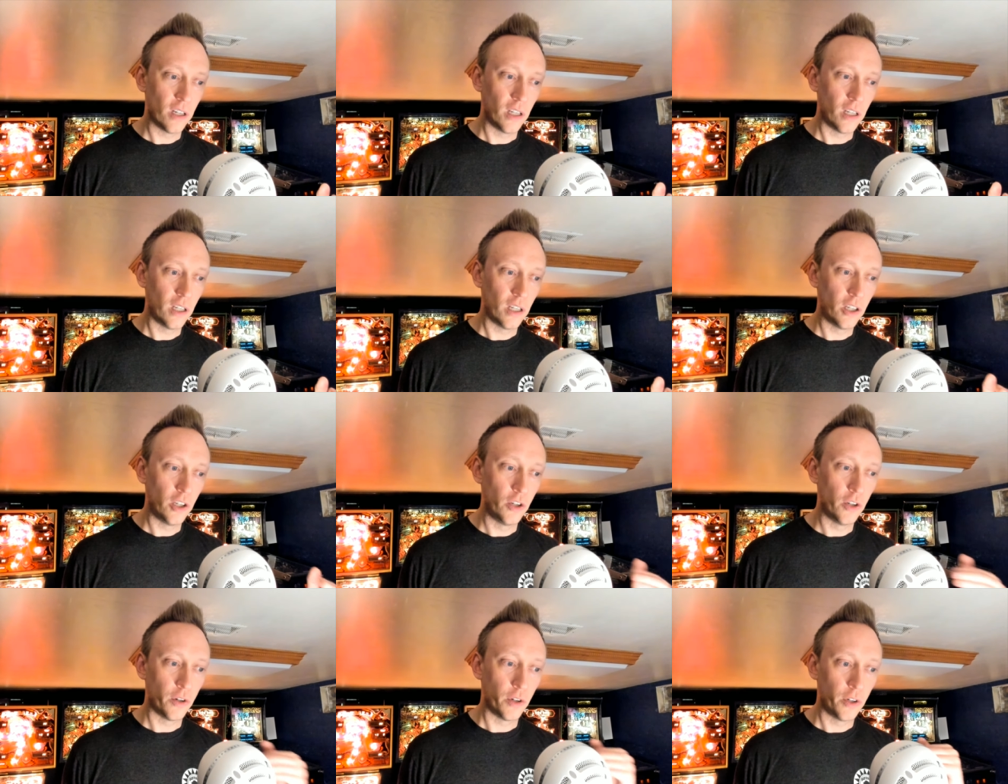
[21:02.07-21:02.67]

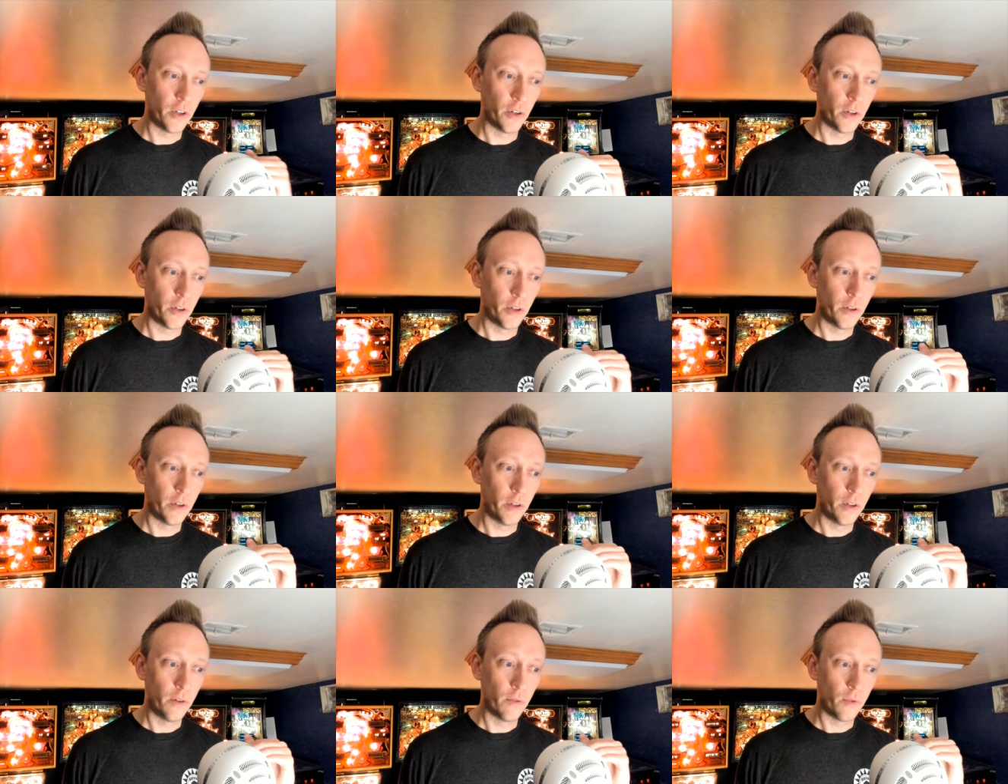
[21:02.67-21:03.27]

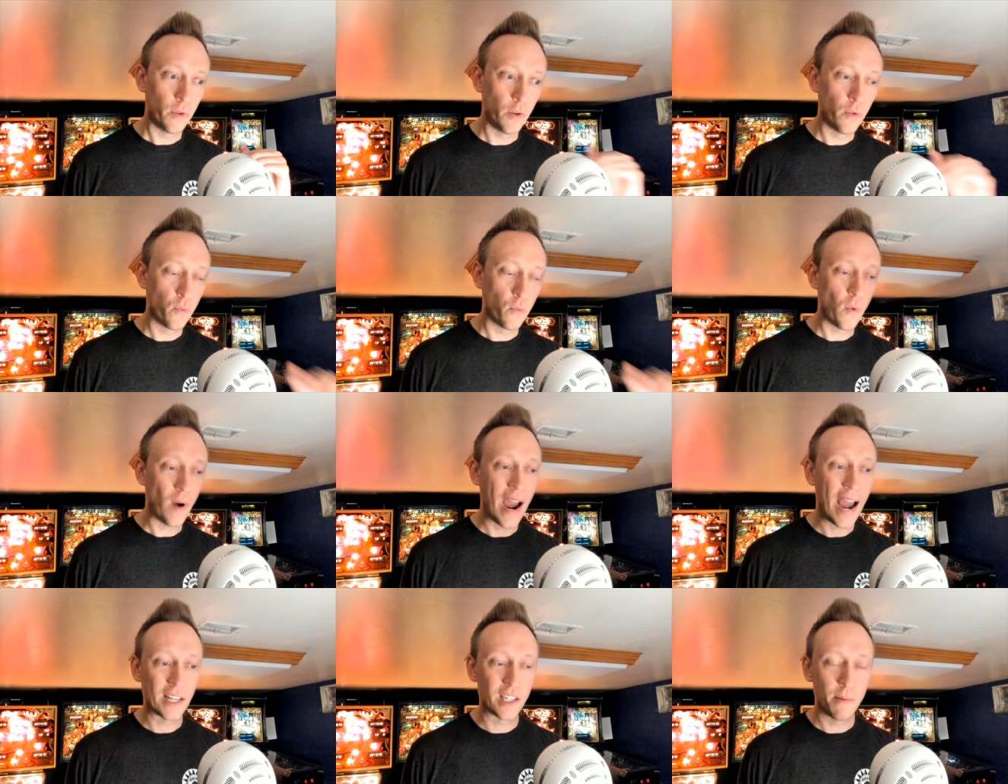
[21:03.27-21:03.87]
you've
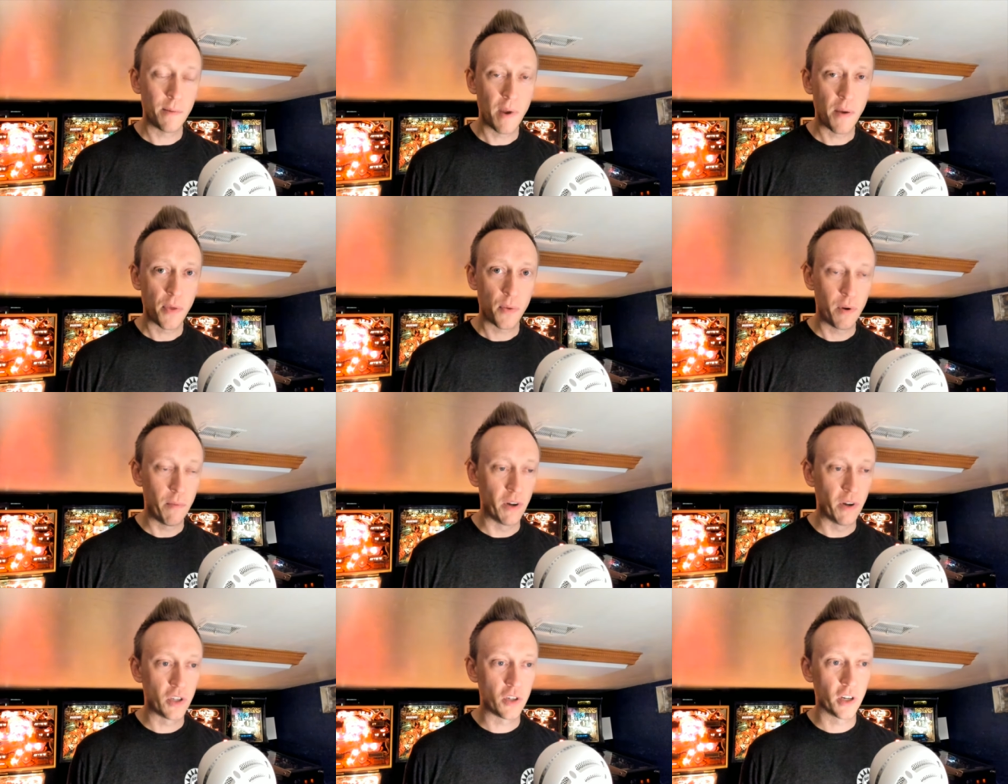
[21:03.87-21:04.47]
waxed it maybe
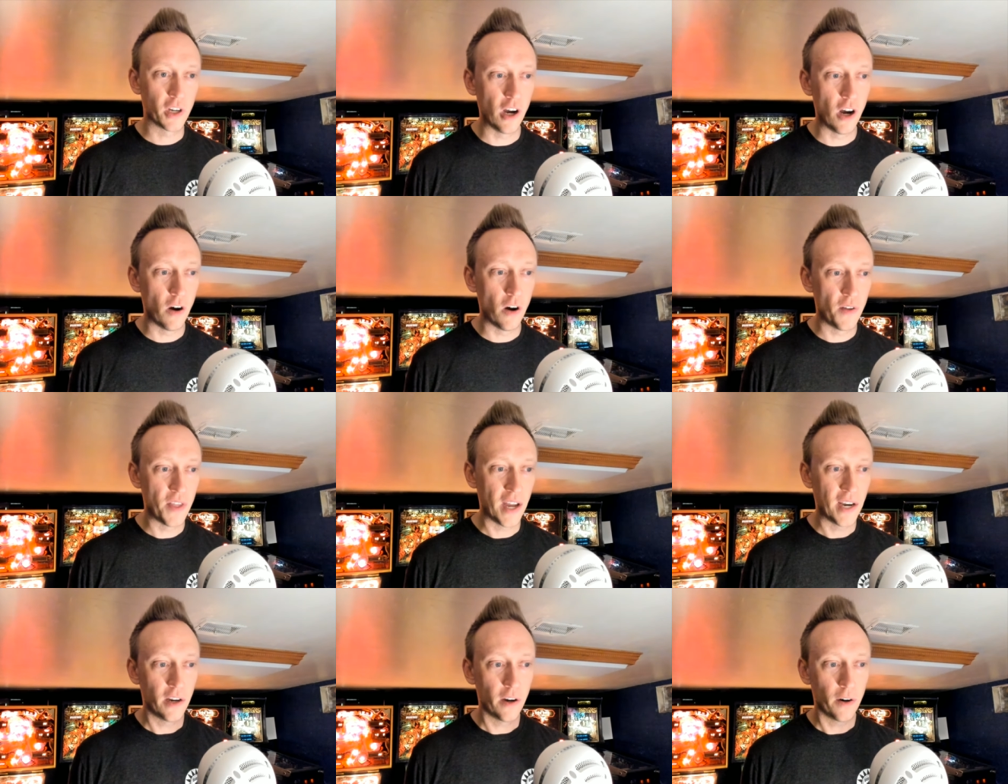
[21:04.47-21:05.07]
3 months ago,
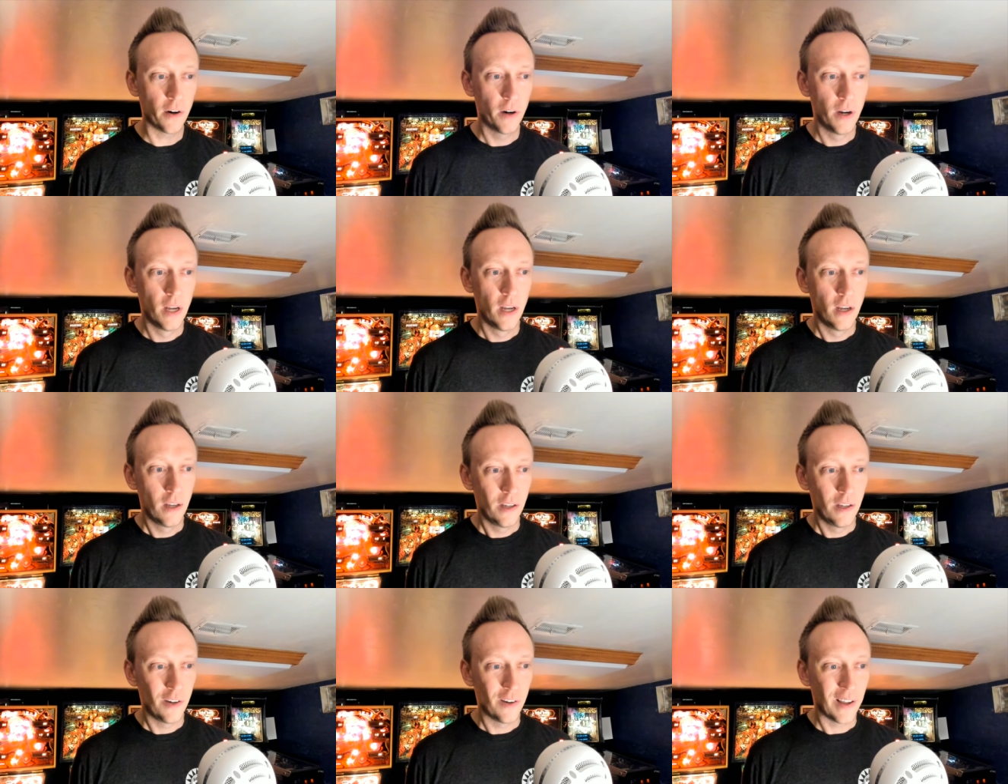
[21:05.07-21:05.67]
and then you're
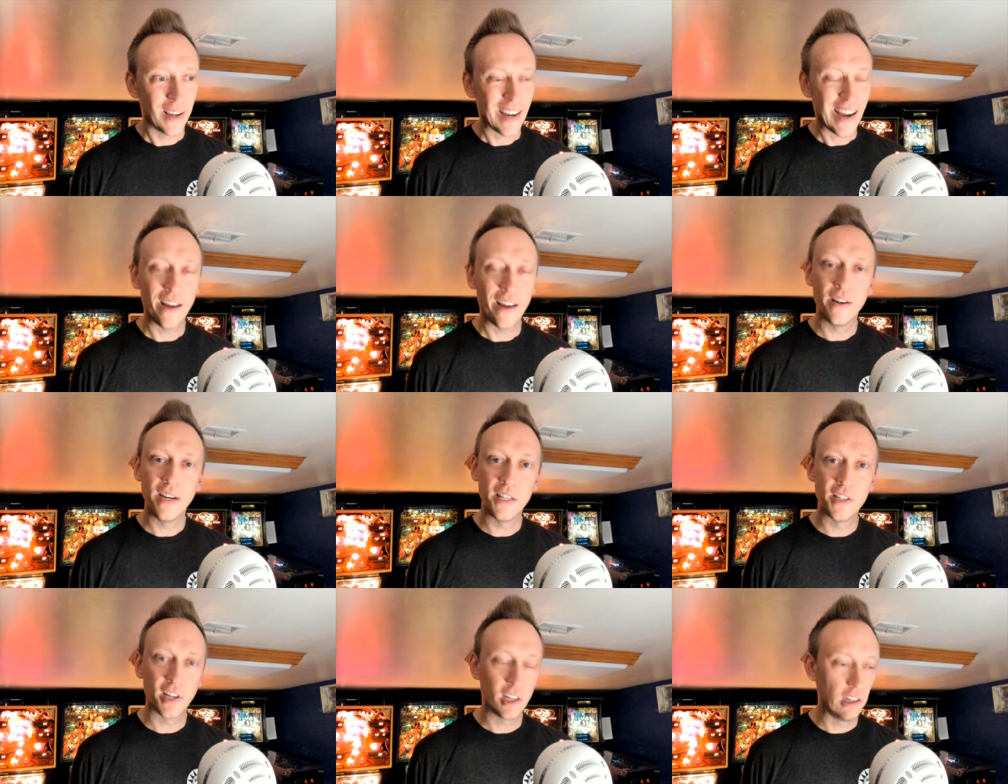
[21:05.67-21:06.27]
like, oh, it
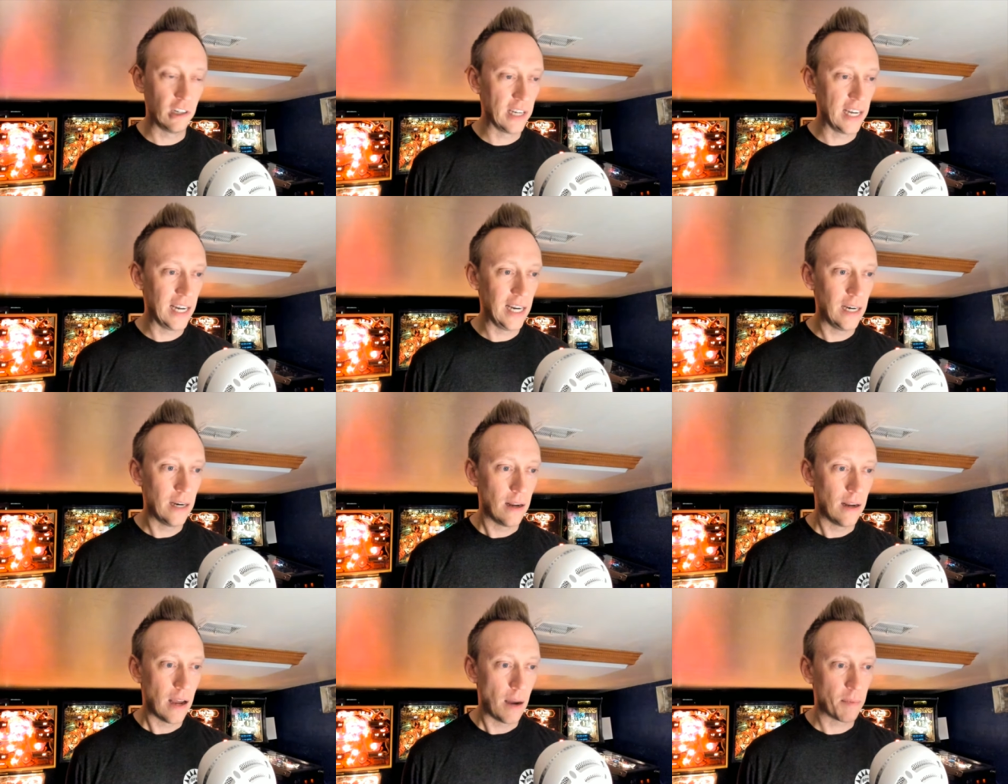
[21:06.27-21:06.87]
needs a clean.